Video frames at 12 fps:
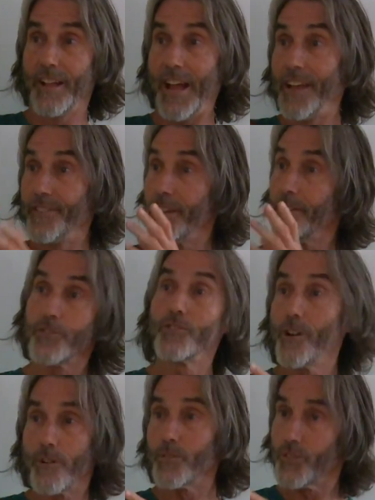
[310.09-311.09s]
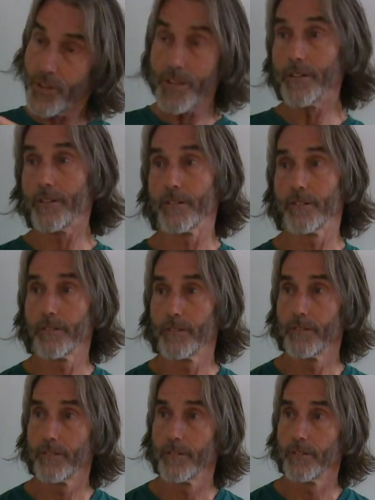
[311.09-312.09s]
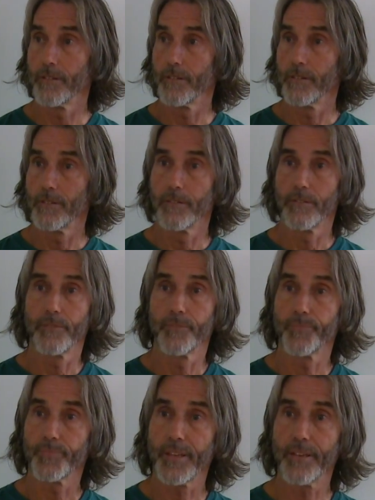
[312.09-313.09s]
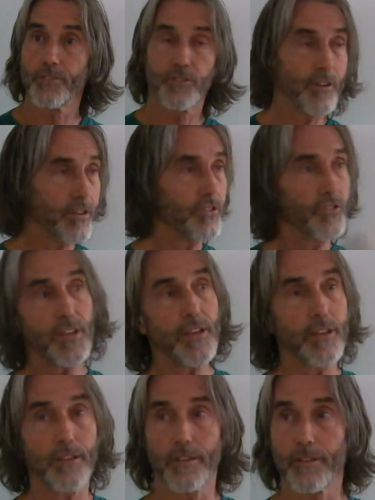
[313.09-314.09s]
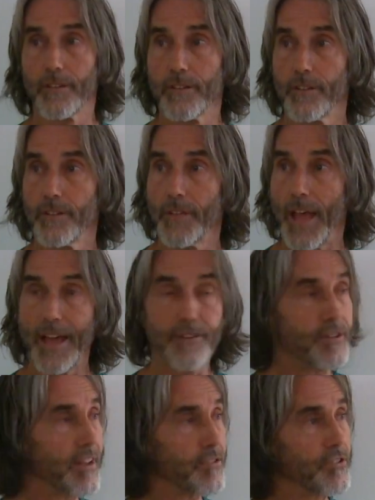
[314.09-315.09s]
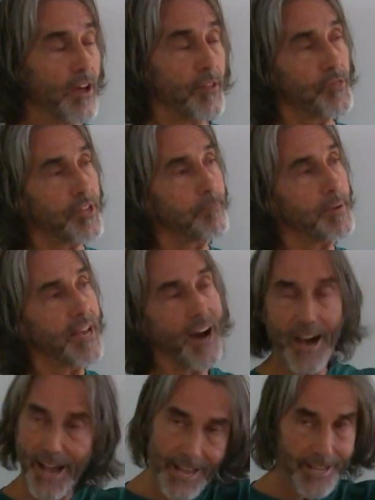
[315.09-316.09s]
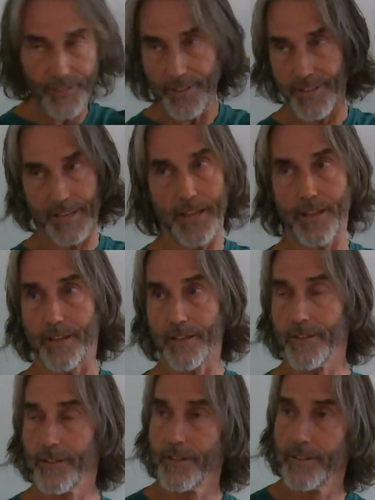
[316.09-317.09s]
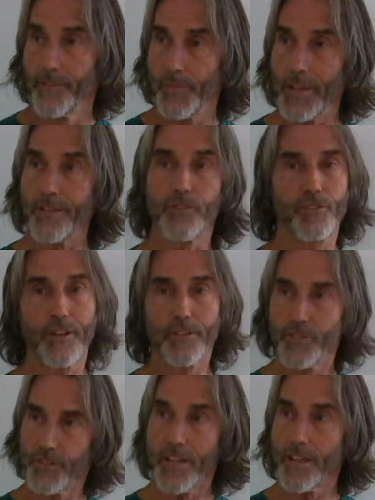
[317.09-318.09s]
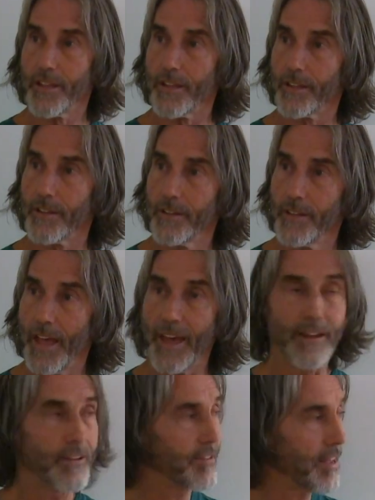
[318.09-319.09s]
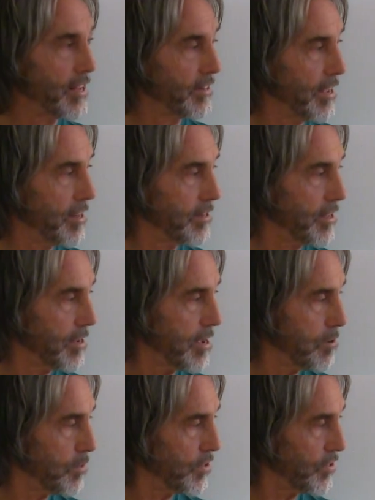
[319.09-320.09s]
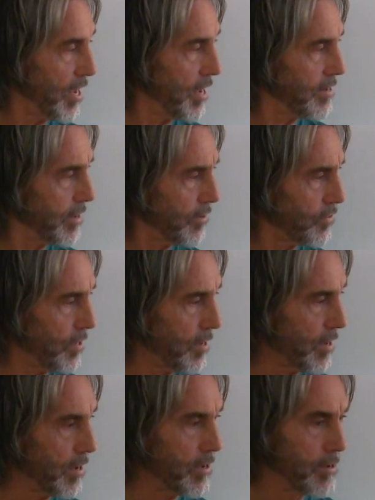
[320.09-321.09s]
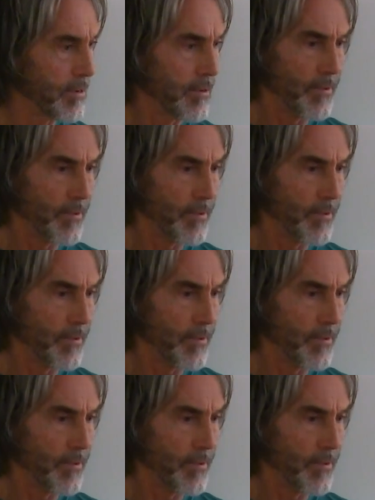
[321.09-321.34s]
And there's no seer. There's just seeing. And there's nothing behind the seeing. There's just seeing. And it's like that thing I was saying yesterday.